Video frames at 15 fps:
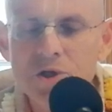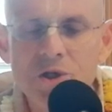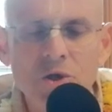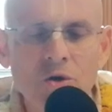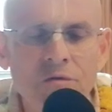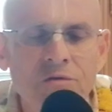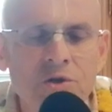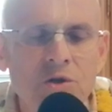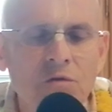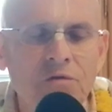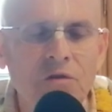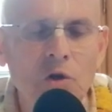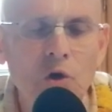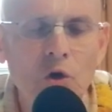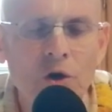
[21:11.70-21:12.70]
to the service
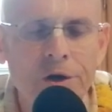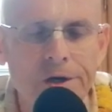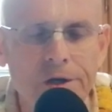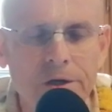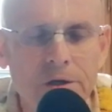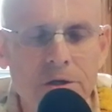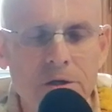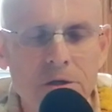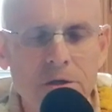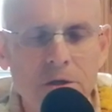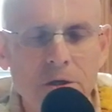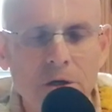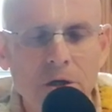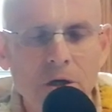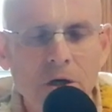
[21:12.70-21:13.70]
of the Lord,
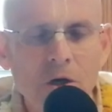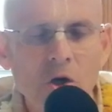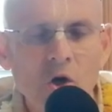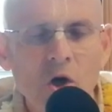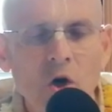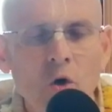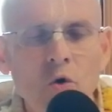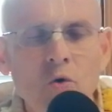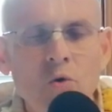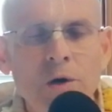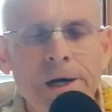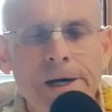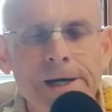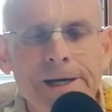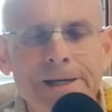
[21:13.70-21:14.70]

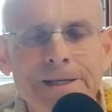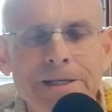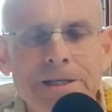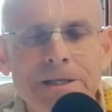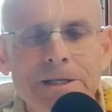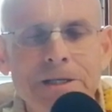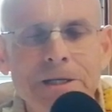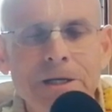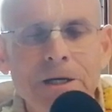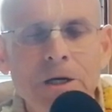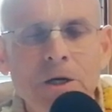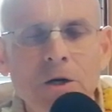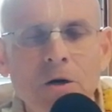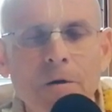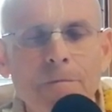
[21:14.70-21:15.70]
who has,
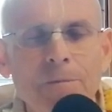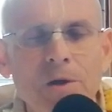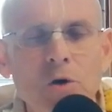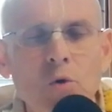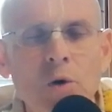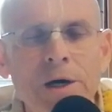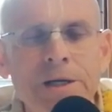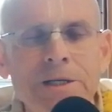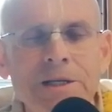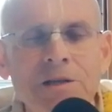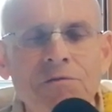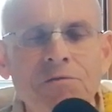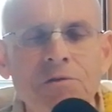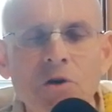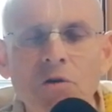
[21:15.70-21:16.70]
who has
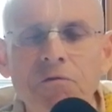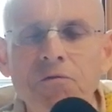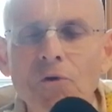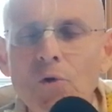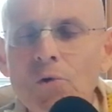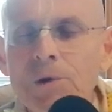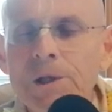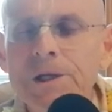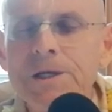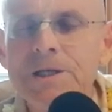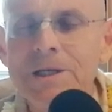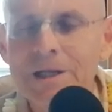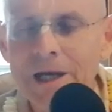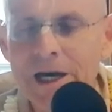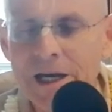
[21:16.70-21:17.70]
lived a
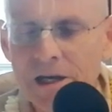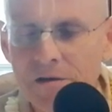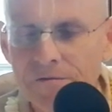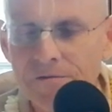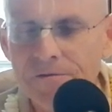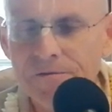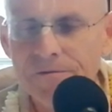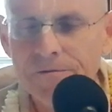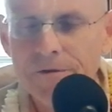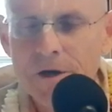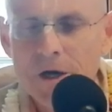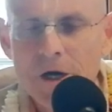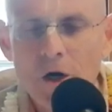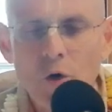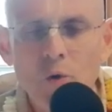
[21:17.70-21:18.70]
faultless life,
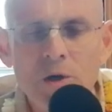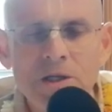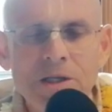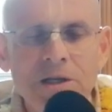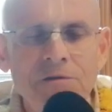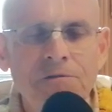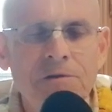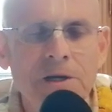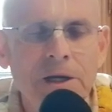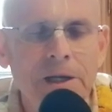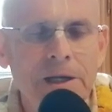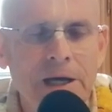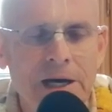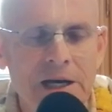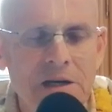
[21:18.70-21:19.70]
who has lived a
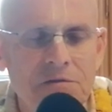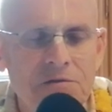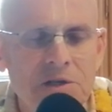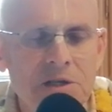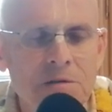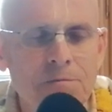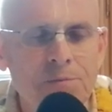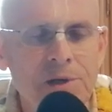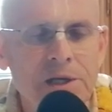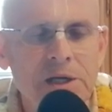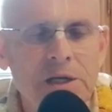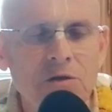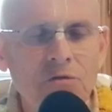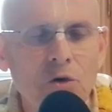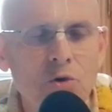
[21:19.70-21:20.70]
life
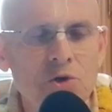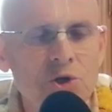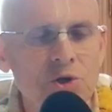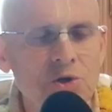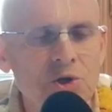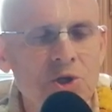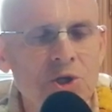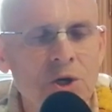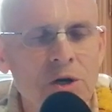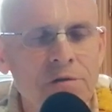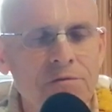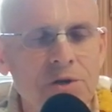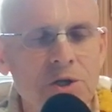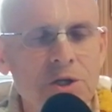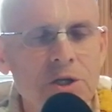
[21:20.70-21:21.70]
simply in devotional
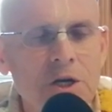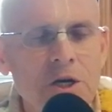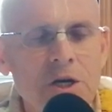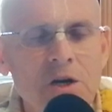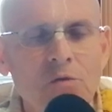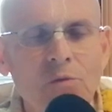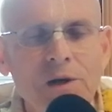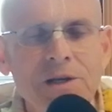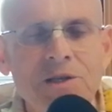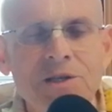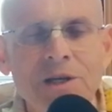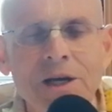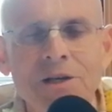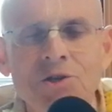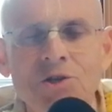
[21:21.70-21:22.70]
service. When
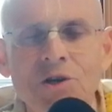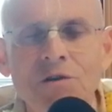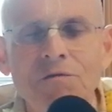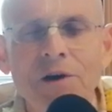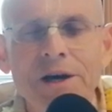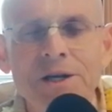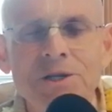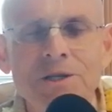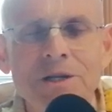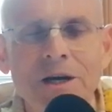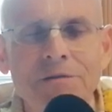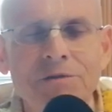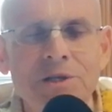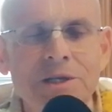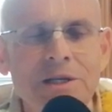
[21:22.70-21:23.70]
such a
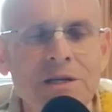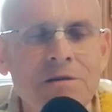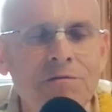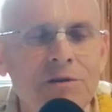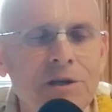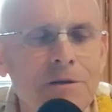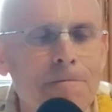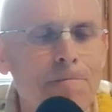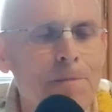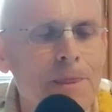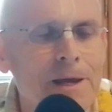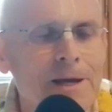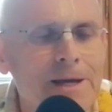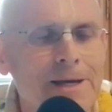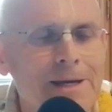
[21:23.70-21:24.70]
Vaishnav is leaving,